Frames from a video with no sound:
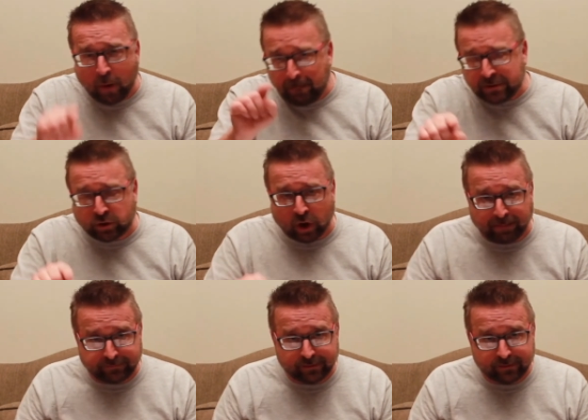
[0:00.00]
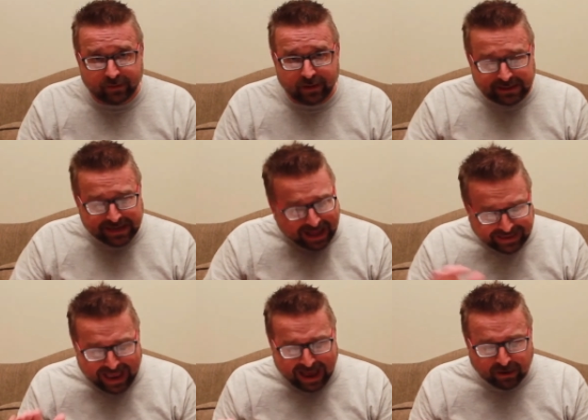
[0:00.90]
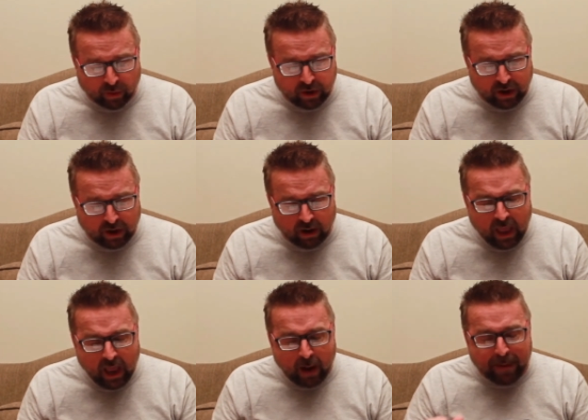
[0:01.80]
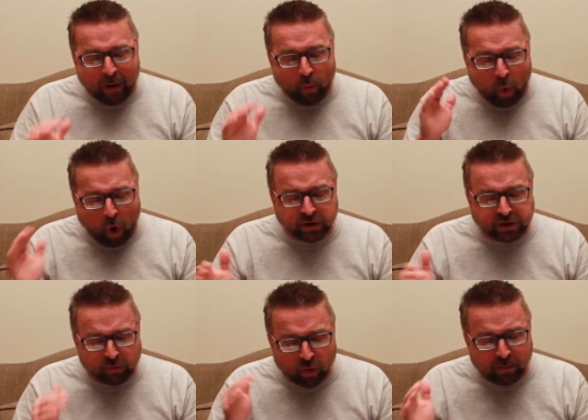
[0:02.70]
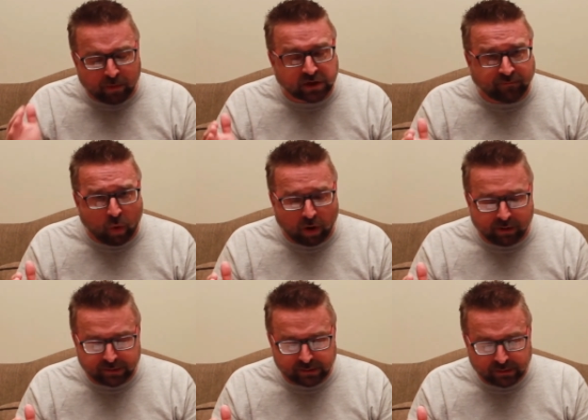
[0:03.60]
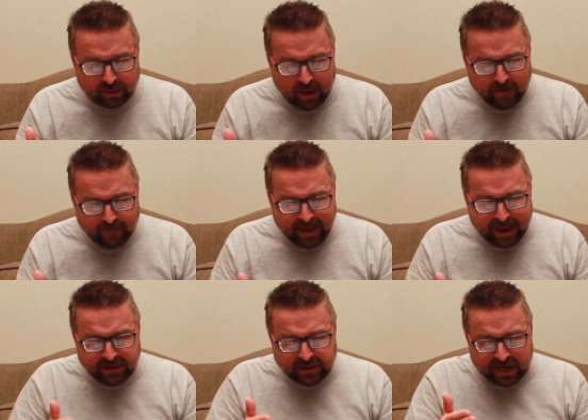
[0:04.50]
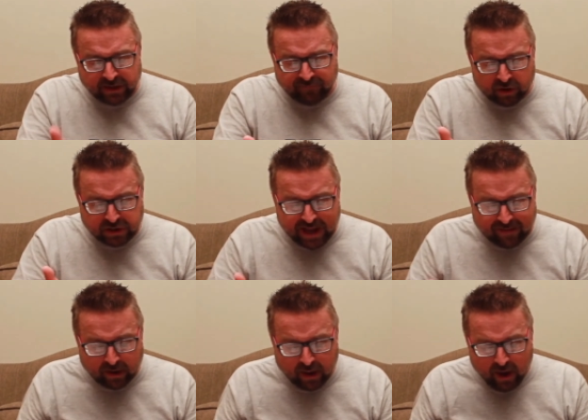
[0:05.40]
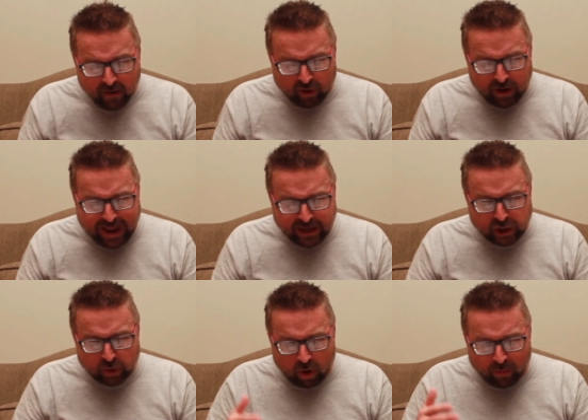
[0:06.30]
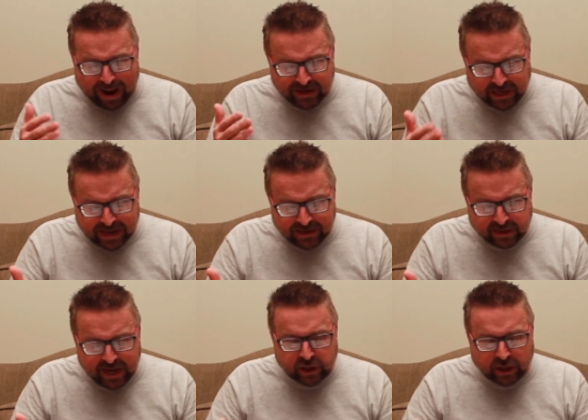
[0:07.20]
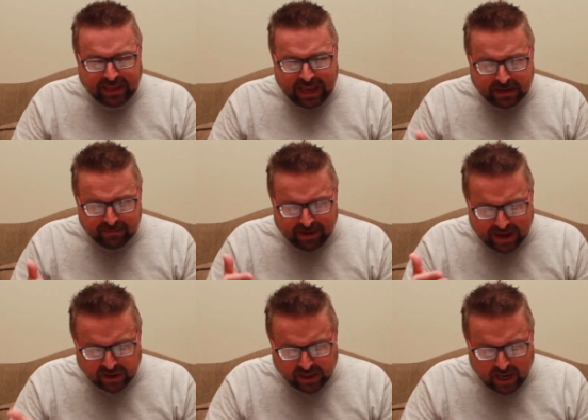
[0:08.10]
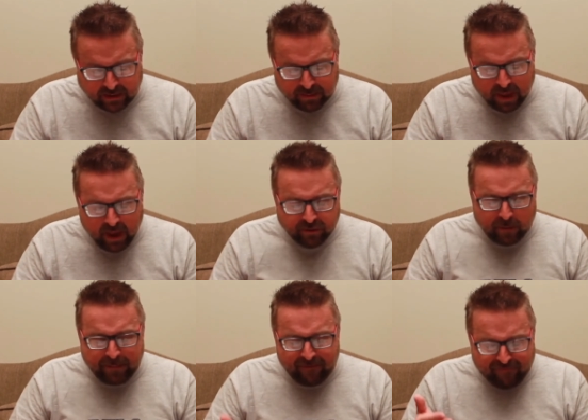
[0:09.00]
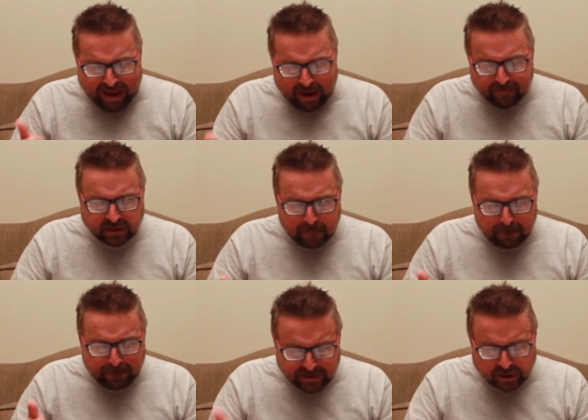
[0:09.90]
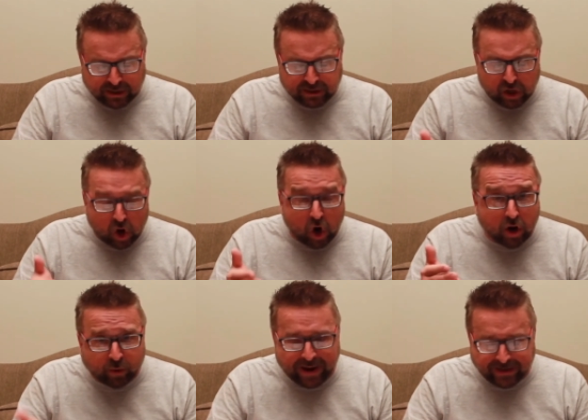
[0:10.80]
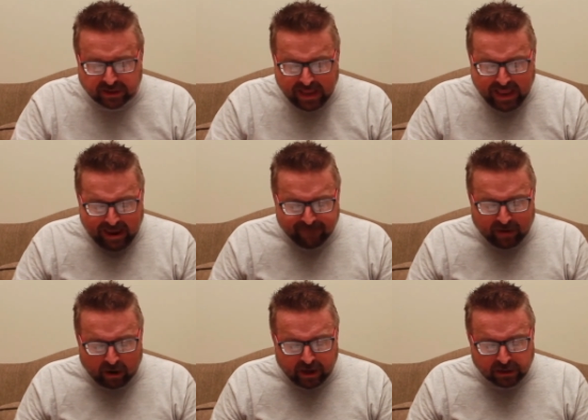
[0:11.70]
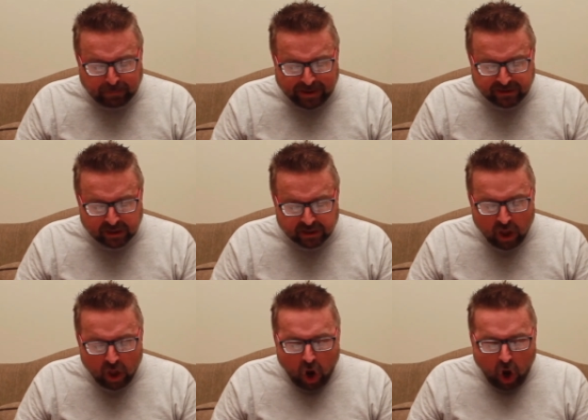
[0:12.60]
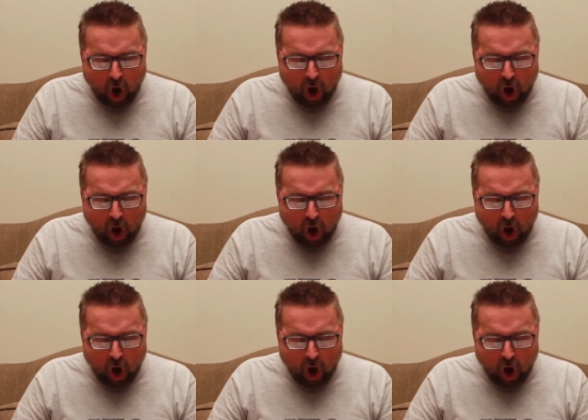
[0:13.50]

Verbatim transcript: So don't be troubled. It's not the end when you hear about wars and rumors of wars. Then he says in verse 7 For nation will rise against nation, kingdom against kingdom. There'll be famines and pestilence and earthquakes in various places.